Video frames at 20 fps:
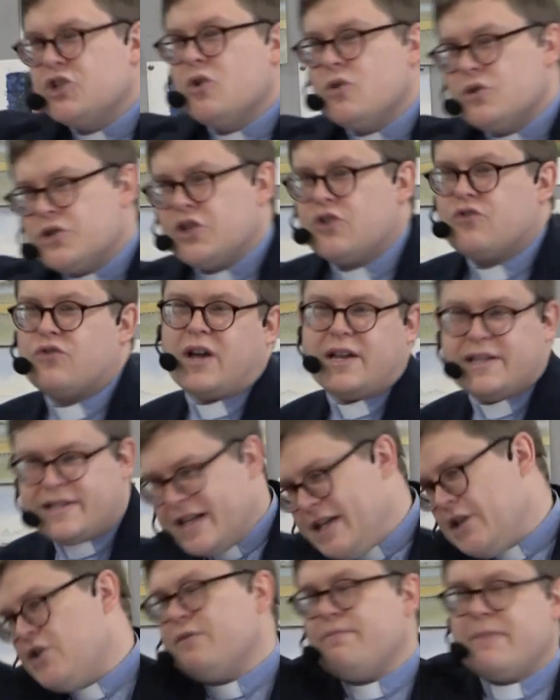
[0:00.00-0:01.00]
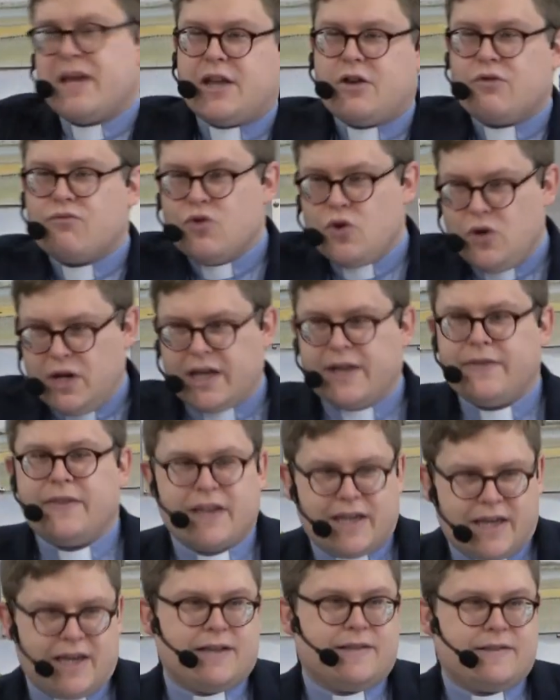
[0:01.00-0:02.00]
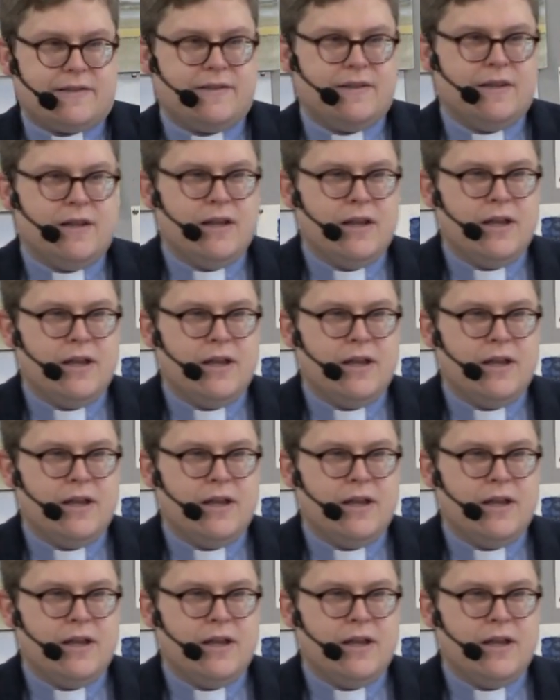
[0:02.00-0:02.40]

go to Christ. He could make a ruling in the case.